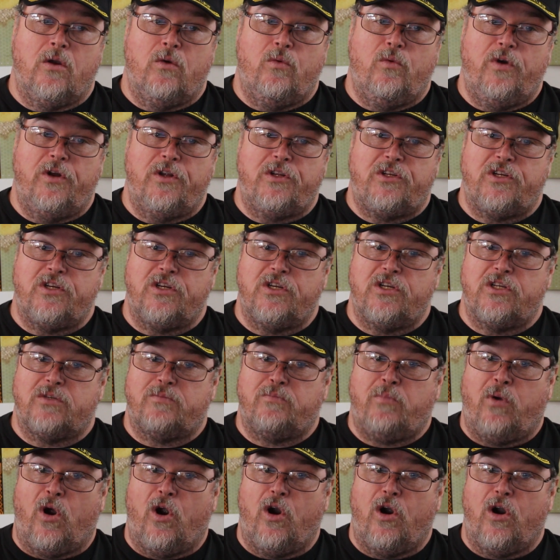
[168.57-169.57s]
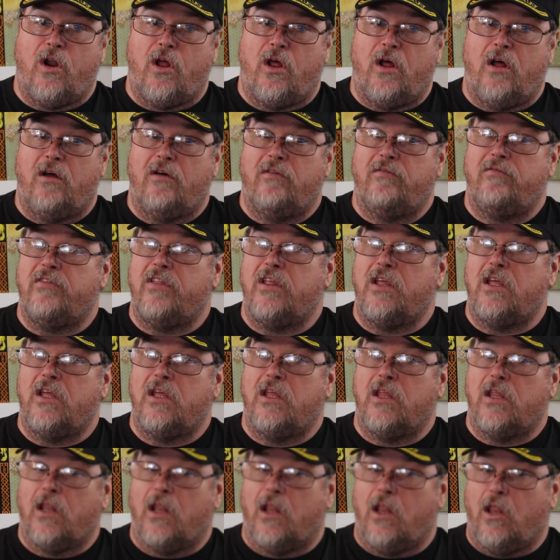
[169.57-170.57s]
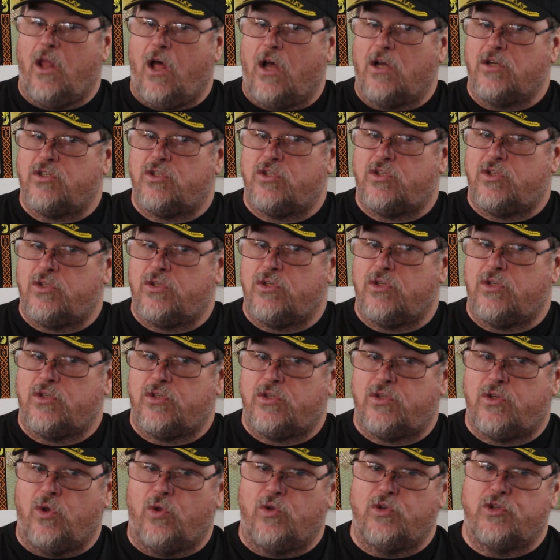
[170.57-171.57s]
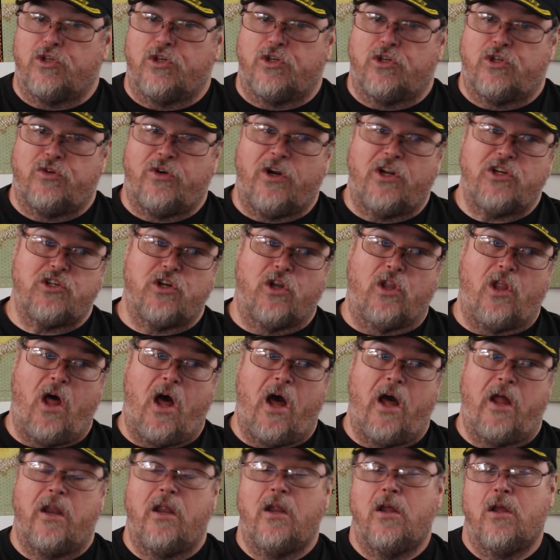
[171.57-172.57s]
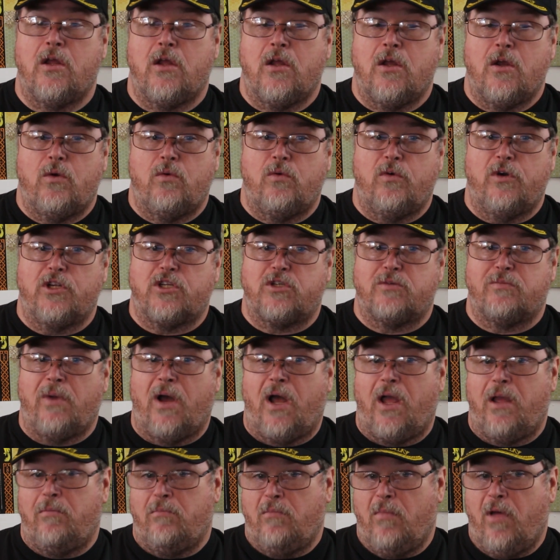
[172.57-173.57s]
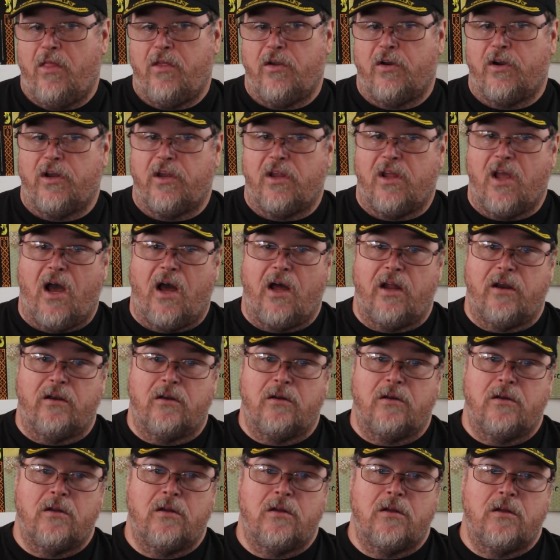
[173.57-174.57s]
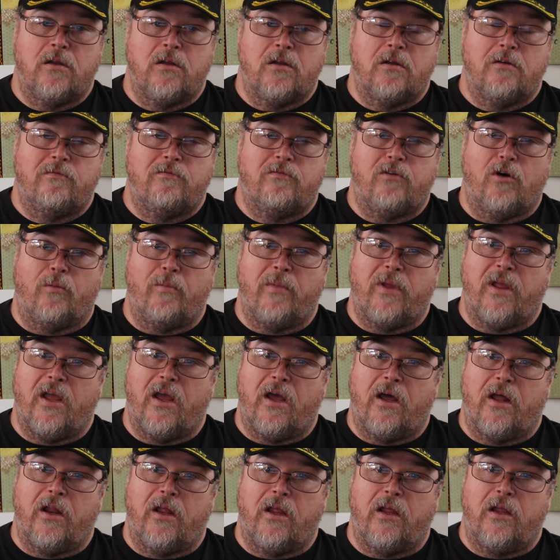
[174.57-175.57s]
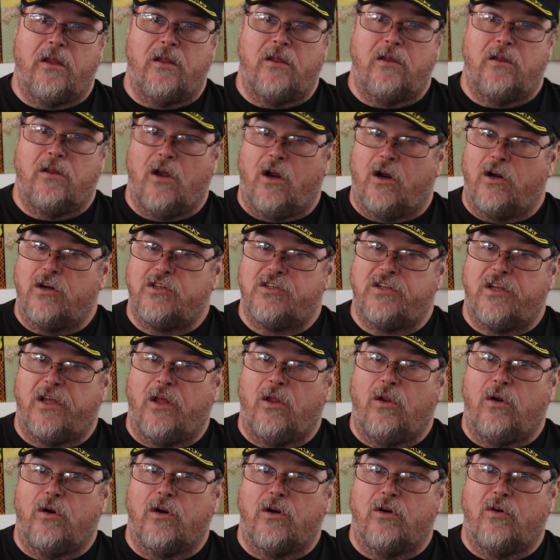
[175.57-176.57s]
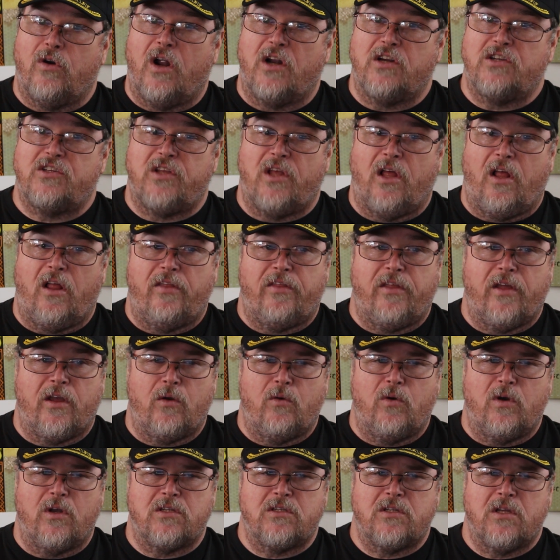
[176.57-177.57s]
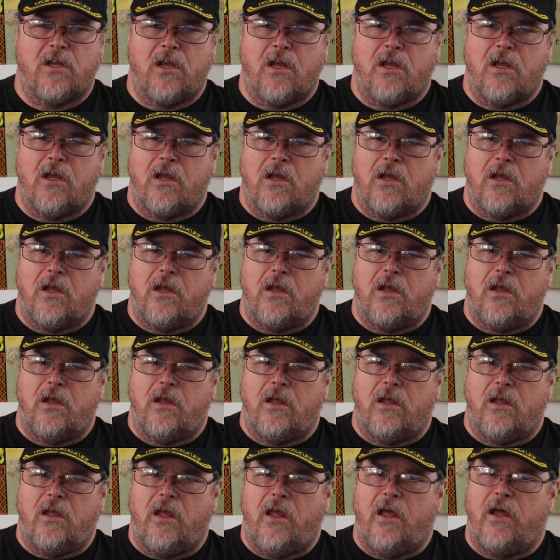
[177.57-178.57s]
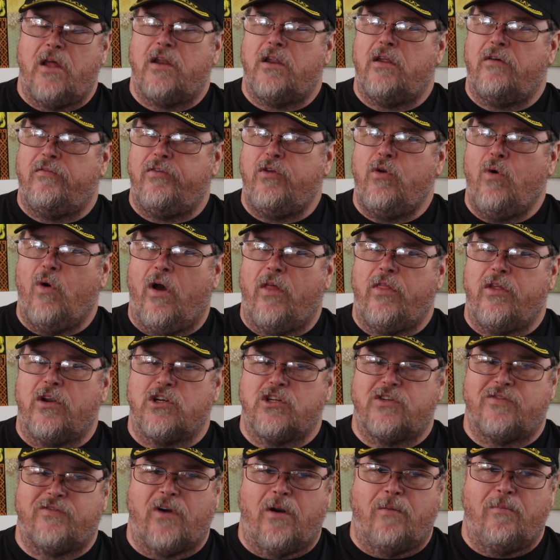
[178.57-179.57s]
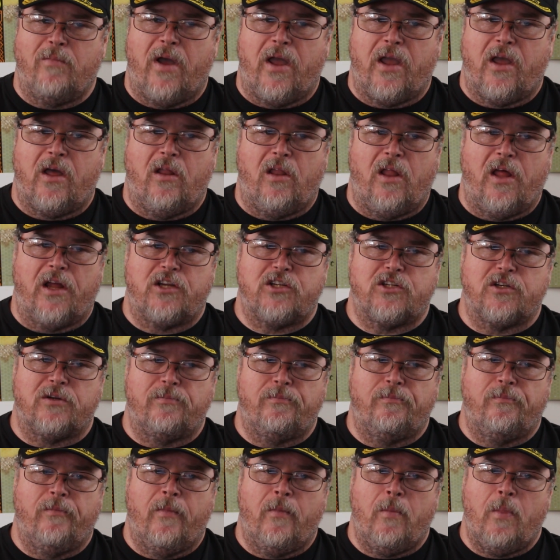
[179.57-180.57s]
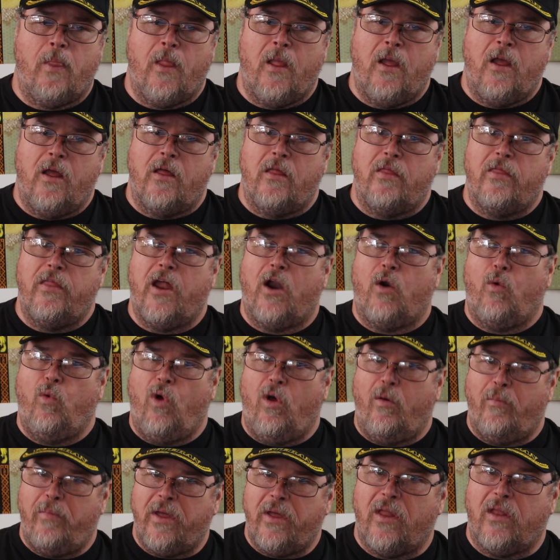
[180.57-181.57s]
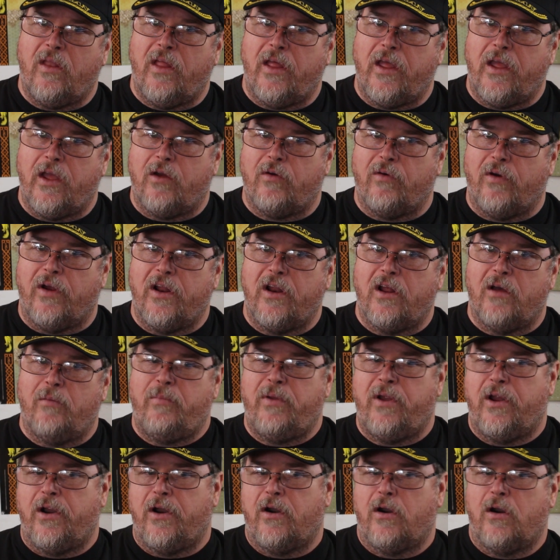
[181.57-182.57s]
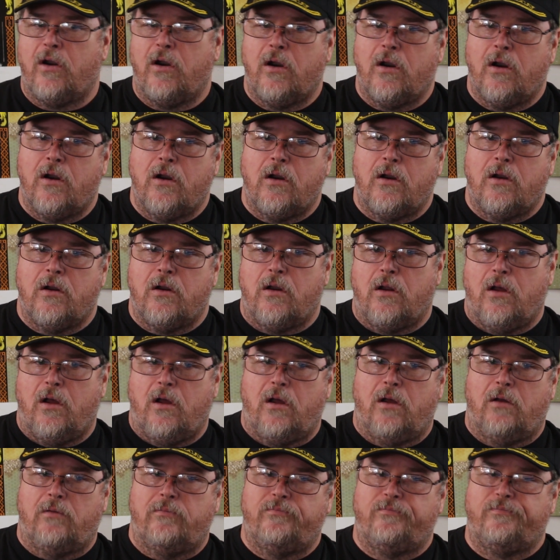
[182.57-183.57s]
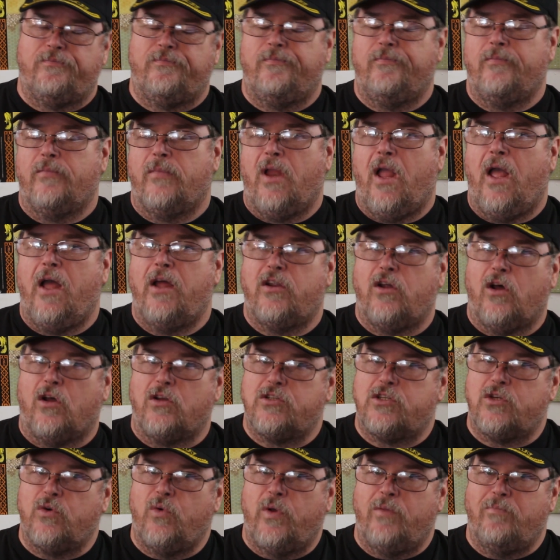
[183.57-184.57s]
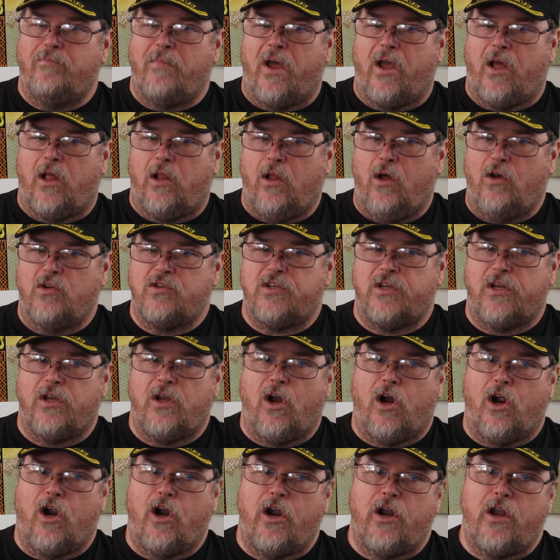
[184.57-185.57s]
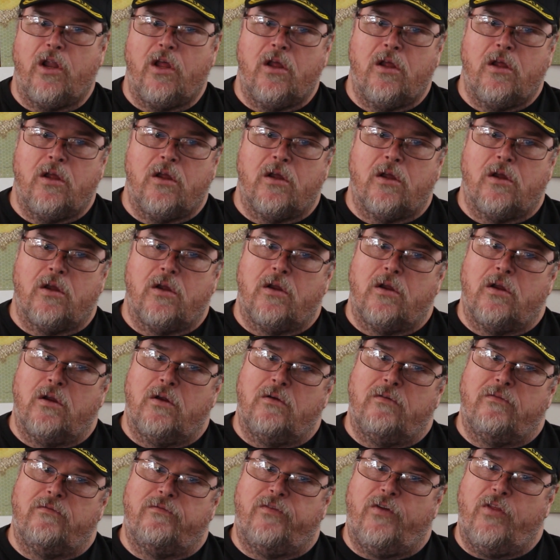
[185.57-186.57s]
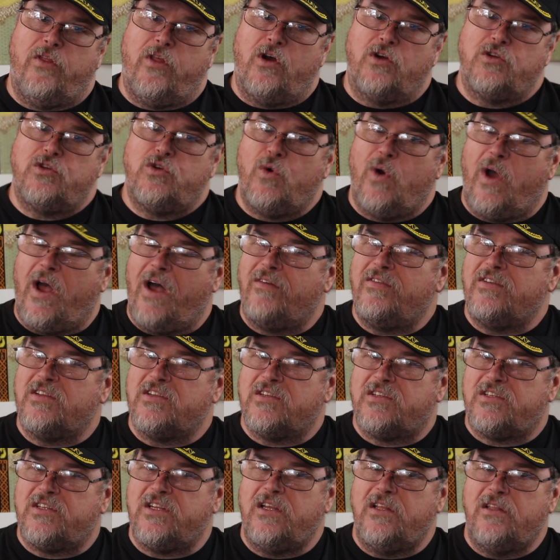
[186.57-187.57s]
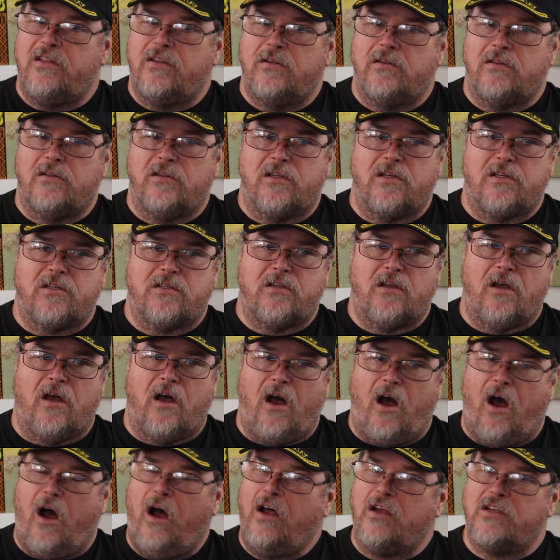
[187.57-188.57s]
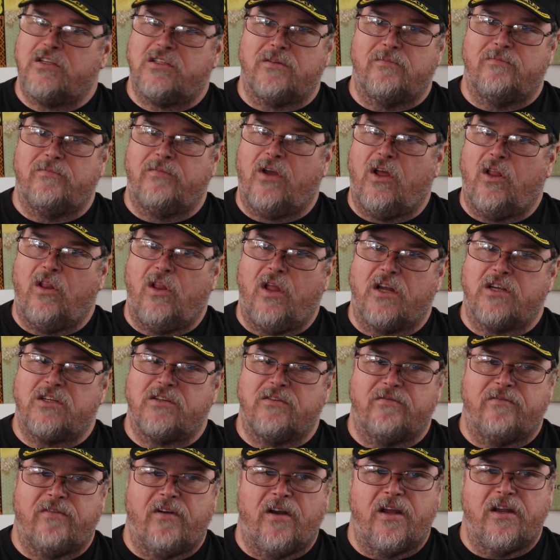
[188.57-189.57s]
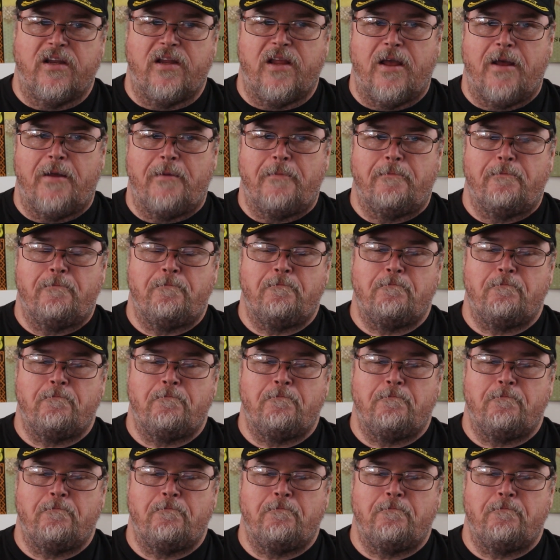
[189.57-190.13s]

which is part of the Lost Soldier treasure lot, which my mother had gotten for me at a yard sale or garage sale, I think it was, and a few others from my collection. There will link right up here, and also in my closing card, for those who haven't seen this awesome collection find yet.